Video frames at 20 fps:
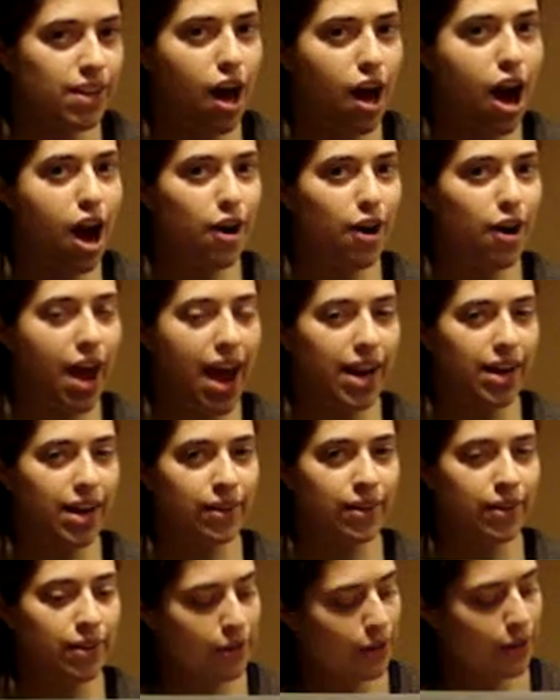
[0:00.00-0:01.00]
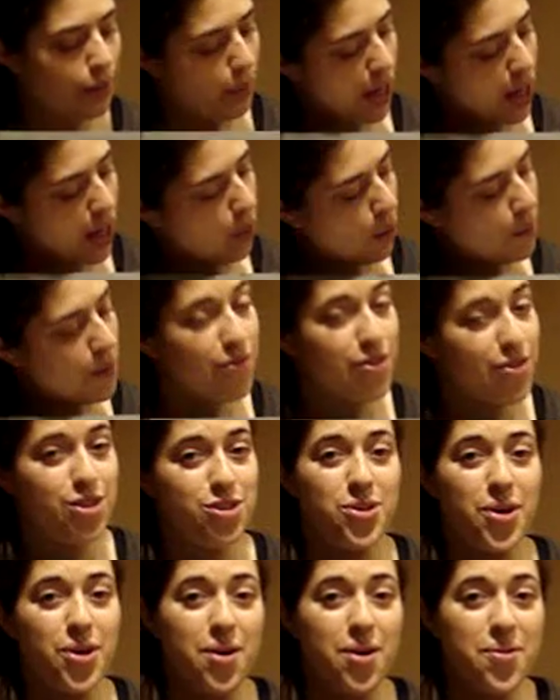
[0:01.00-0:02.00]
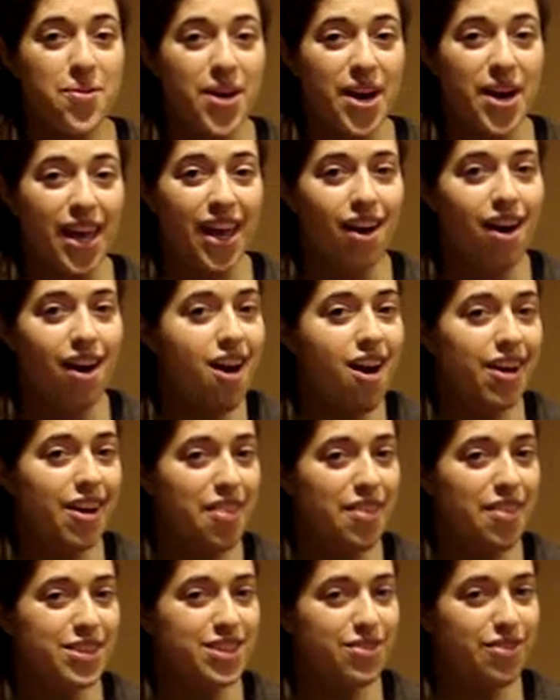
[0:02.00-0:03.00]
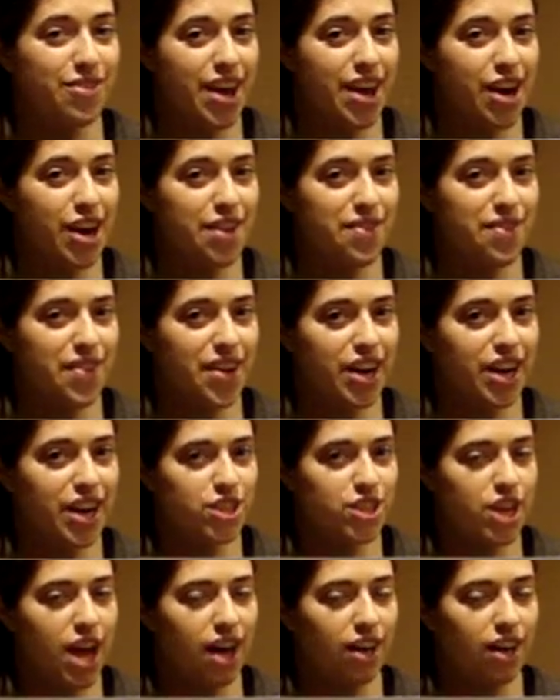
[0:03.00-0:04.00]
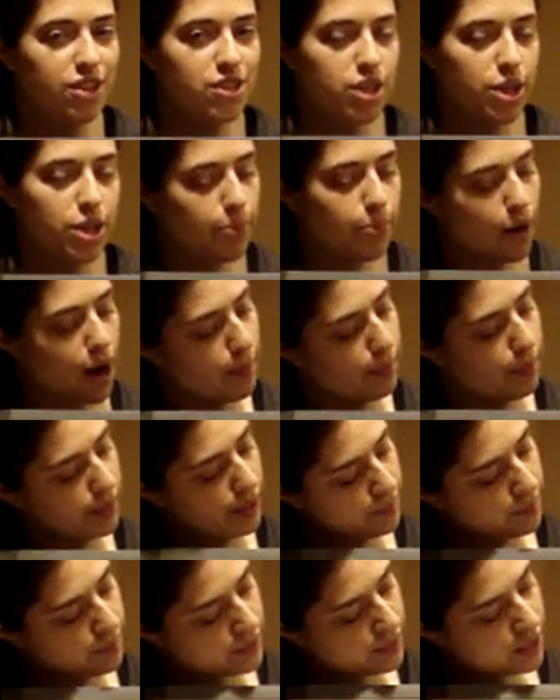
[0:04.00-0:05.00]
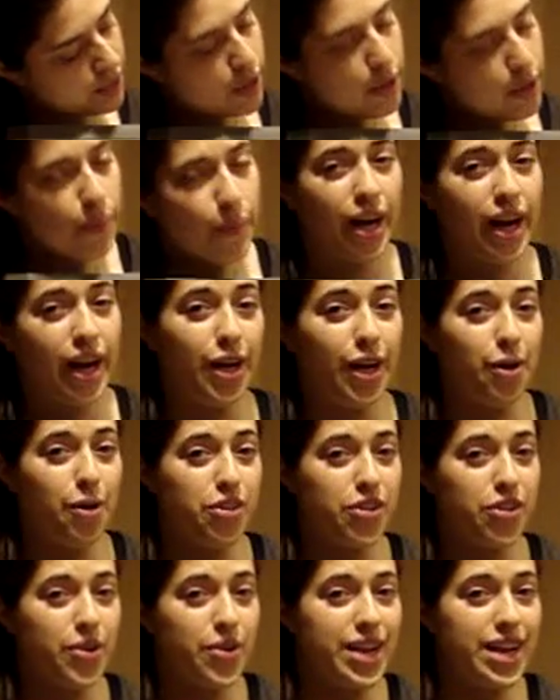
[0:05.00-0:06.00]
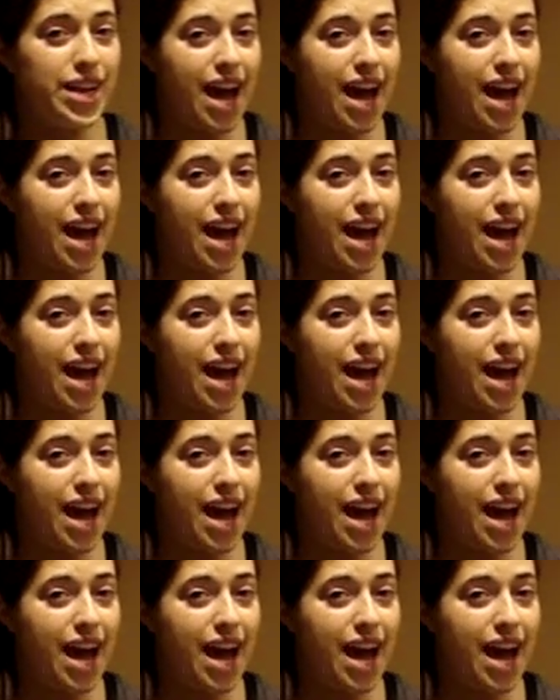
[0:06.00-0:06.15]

Alright, well I hope you've enjoyed working hard on this very, very challenging problem. We're going to go through it